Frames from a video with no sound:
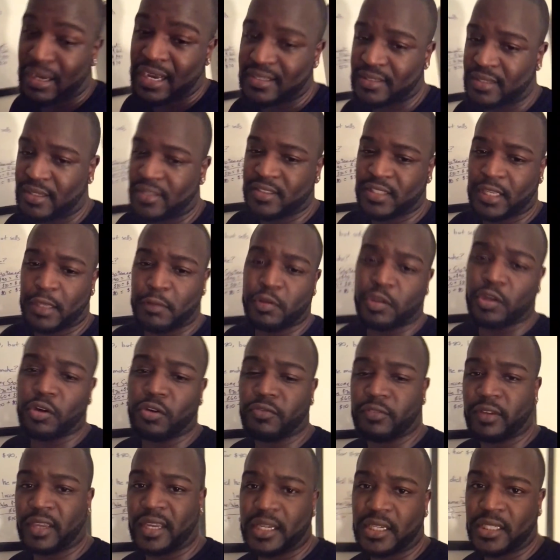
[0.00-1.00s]
buys that same
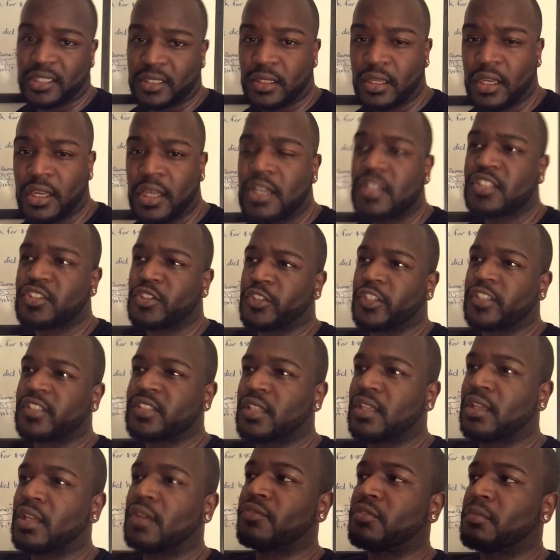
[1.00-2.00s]
goat for 80. So just
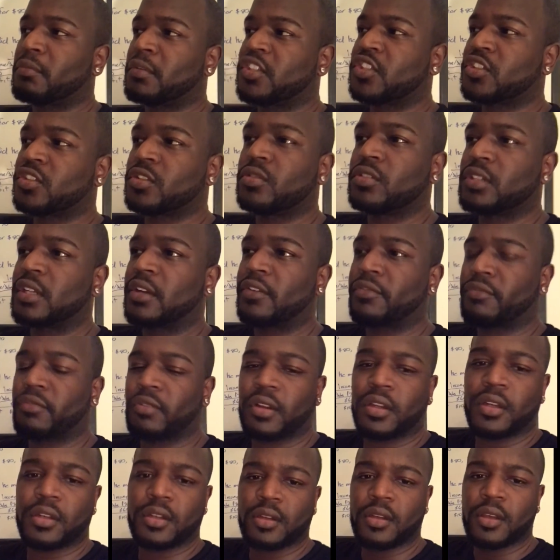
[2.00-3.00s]
think of them as two
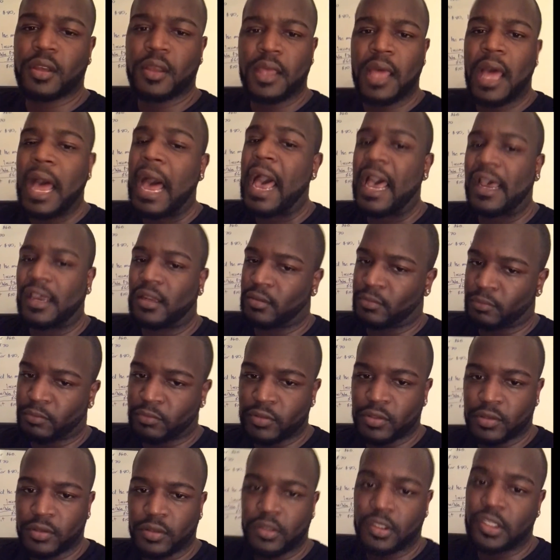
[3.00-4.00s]
different
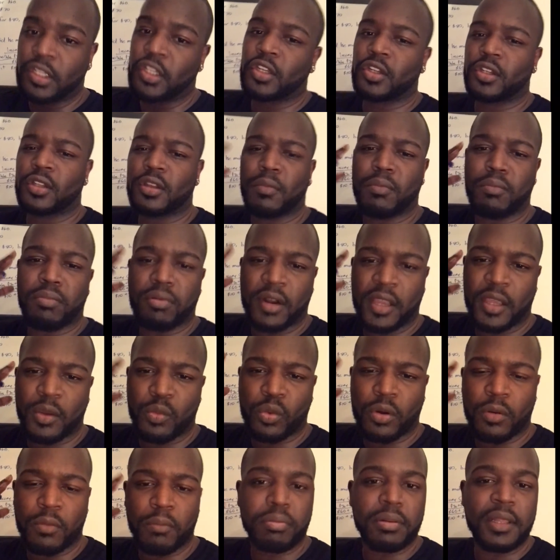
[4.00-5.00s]
items. Then your brain
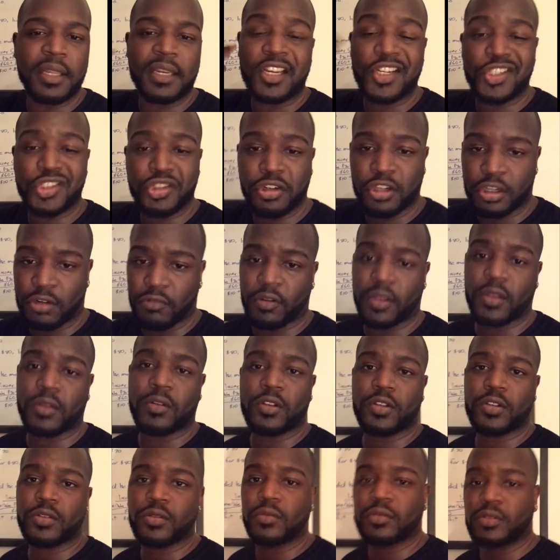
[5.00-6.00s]
won't play that trickery
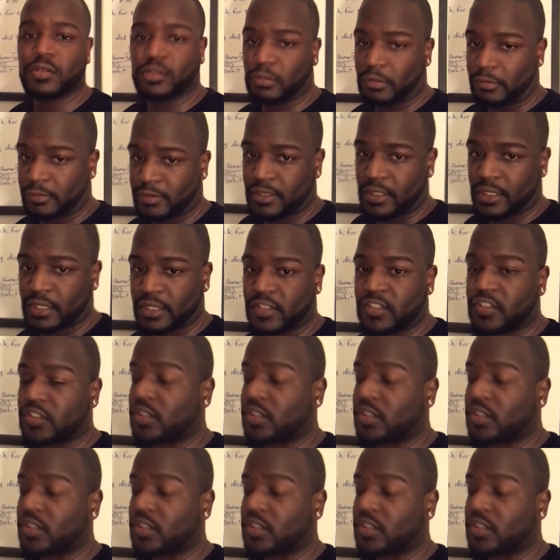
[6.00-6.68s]
on you. You know what I'm saying?